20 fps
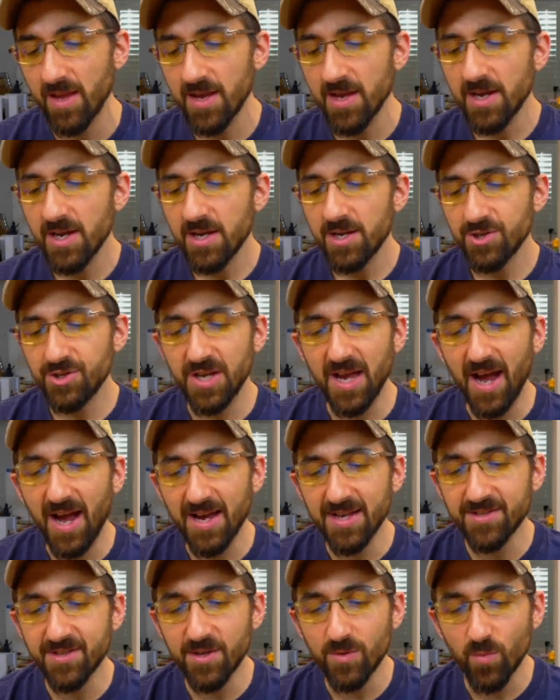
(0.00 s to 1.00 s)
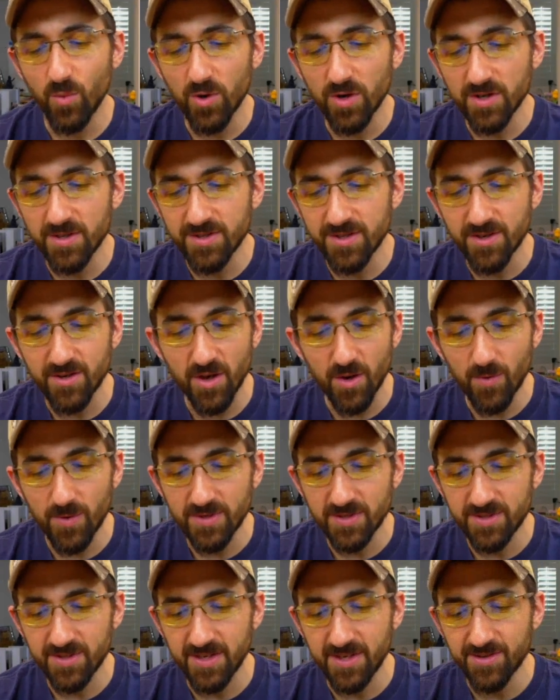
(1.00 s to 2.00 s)
She hides in woods, and no one
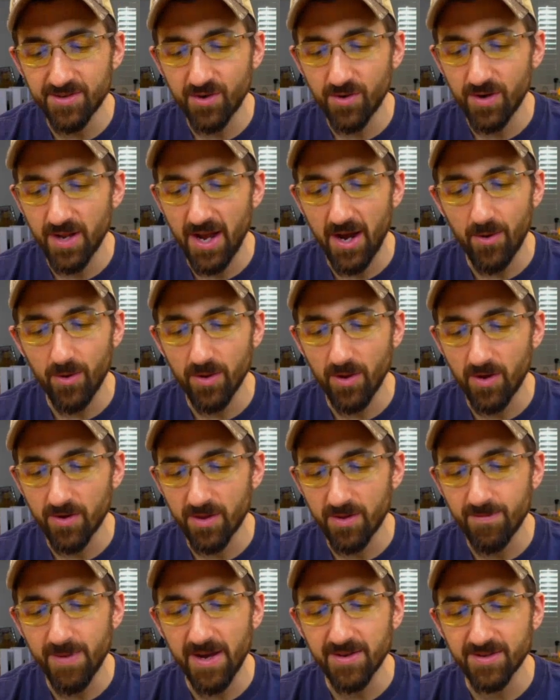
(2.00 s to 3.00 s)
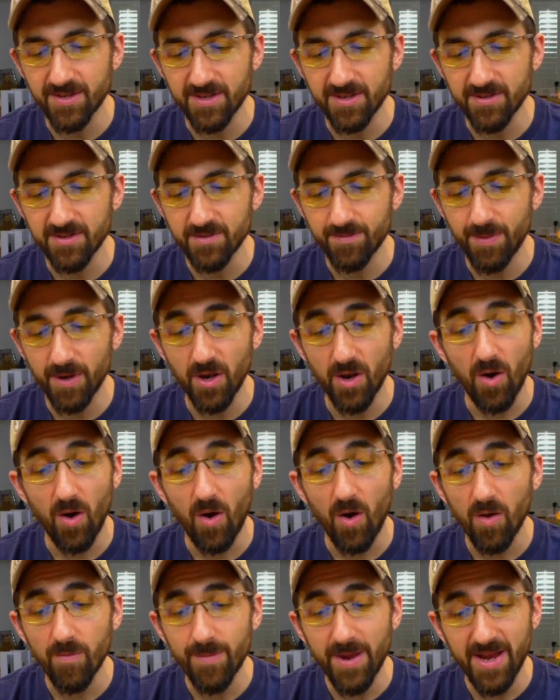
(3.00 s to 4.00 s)
sees her now along the mountains, but
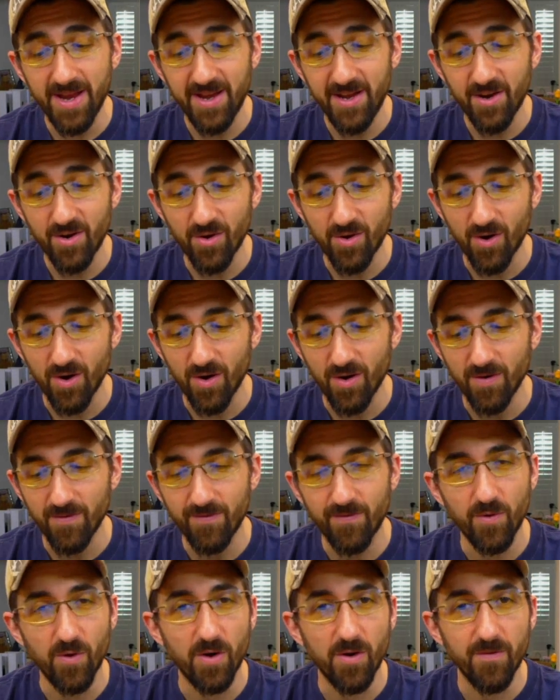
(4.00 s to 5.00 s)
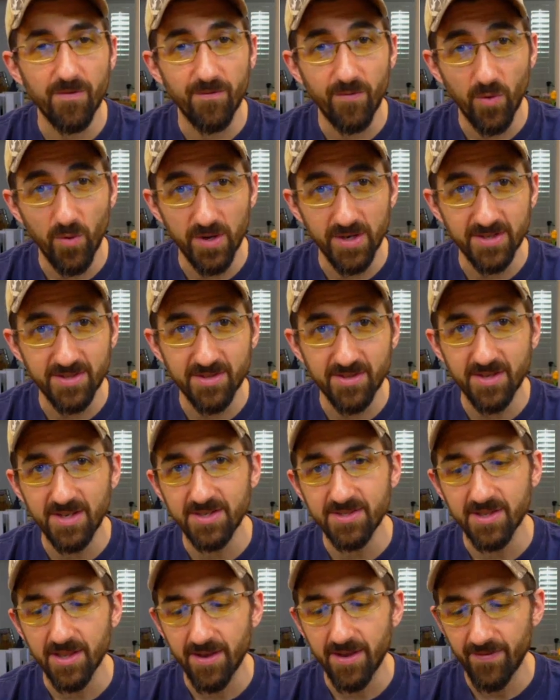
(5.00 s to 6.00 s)
all may hear her, for her voice is
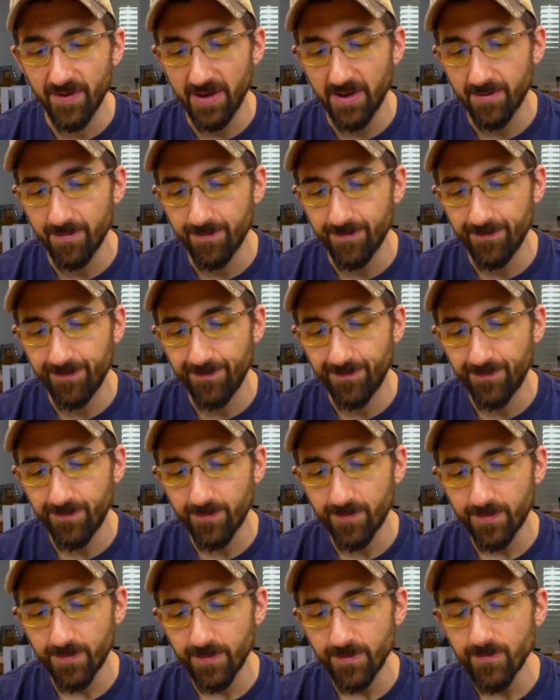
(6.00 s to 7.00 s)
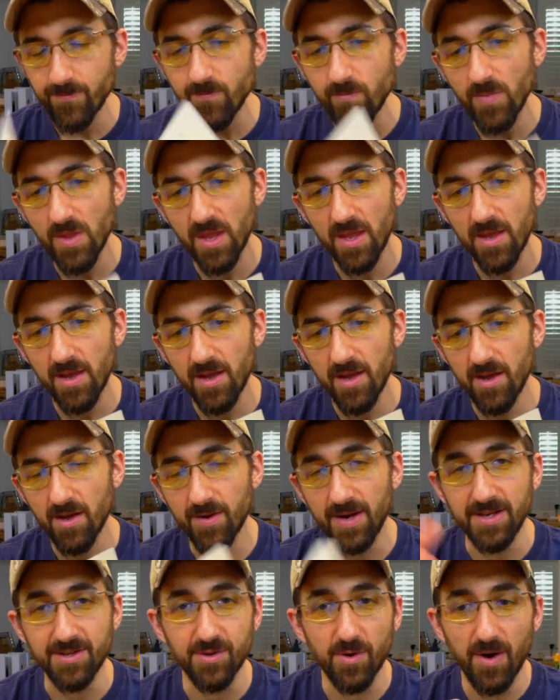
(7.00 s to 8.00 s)
living. Okay,
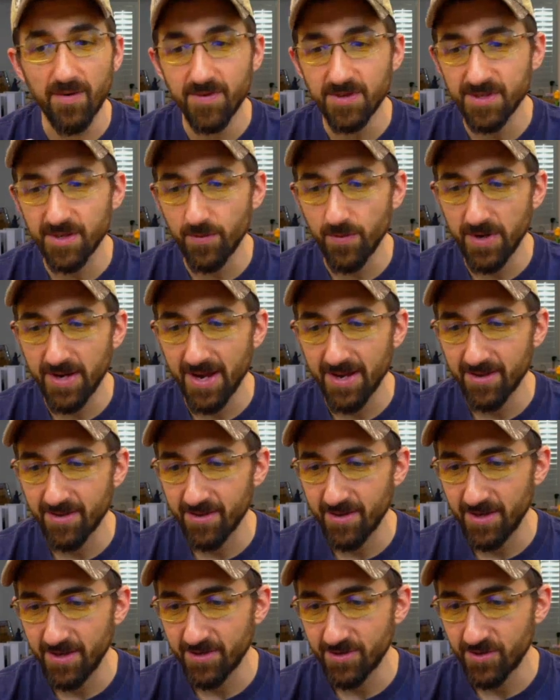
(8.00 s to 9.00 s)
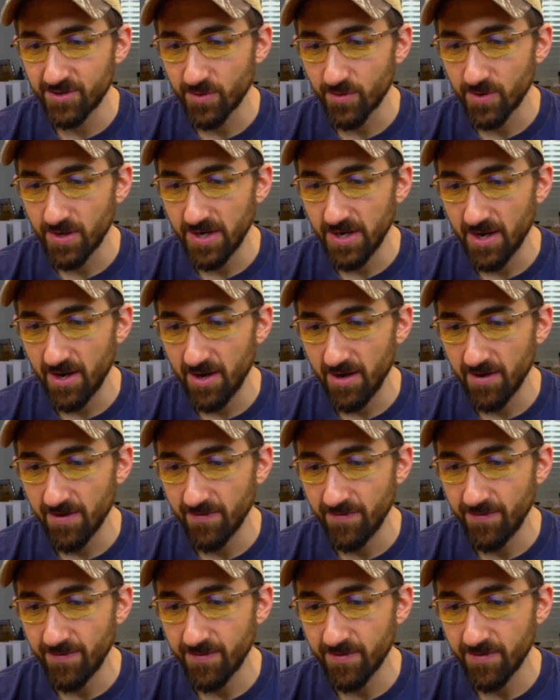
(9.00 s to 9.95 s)
so obviously we get the story of